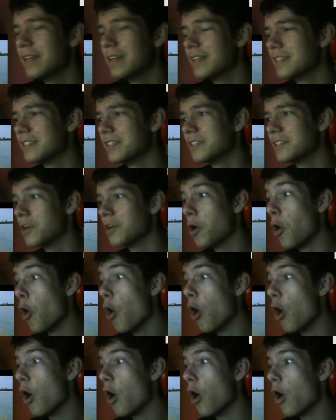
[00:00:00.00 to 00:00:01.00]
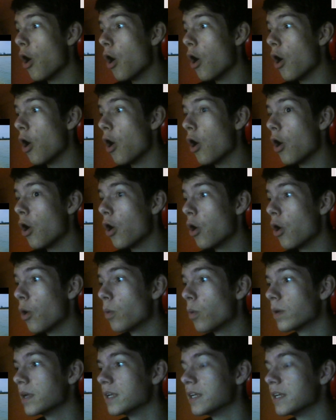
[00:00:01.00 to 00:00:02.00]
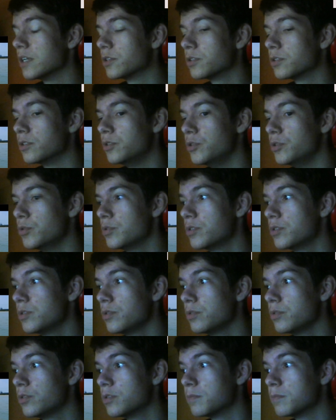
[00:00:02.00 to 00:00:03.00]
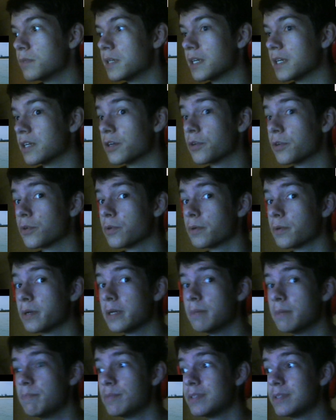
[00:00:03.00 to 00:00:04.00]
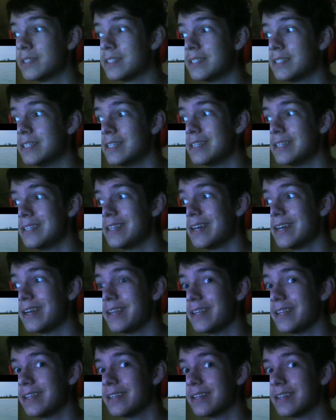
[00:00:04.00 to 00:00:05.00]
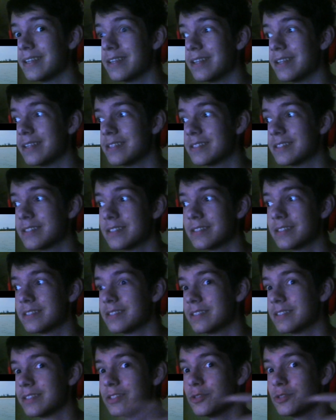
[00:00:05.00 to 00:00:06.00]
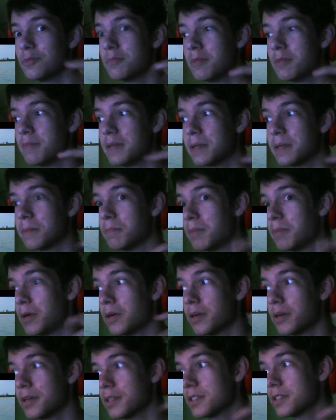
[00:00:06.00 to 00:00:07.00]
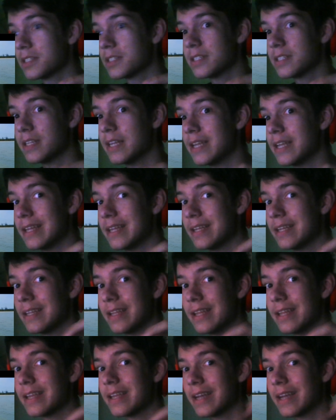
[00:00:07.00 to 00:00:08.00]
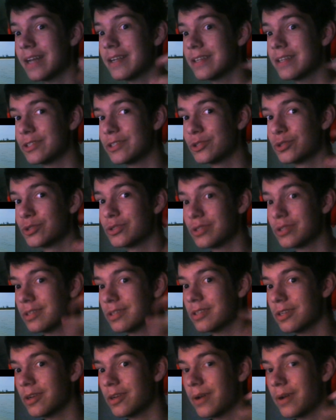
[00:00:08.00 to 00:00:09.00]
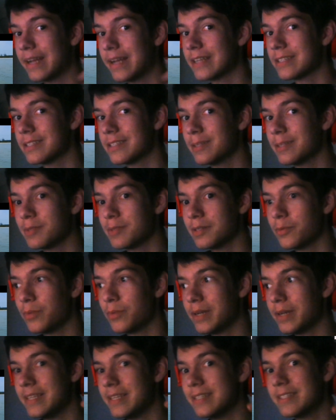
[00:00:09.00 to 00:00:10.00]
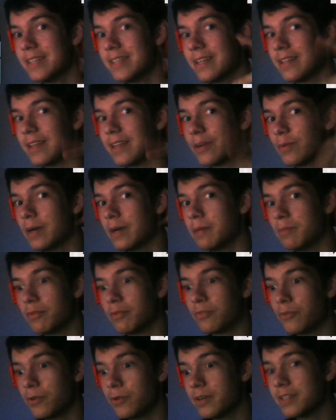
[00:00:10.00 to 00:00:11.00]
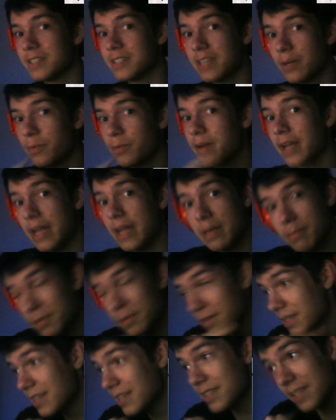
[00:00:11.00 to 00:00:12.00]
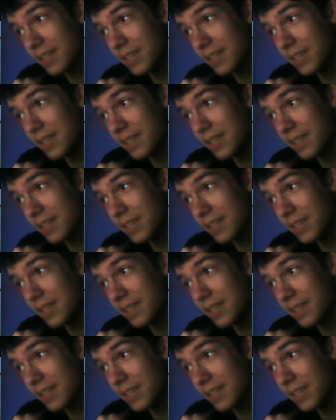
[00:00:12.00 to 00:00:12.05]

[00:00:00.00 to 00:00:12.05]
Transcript: Said, oh, wait, introduce you to my kryptonite? Superman bars? It kind of... You know, adds up to what he said like right before. Is that what happened?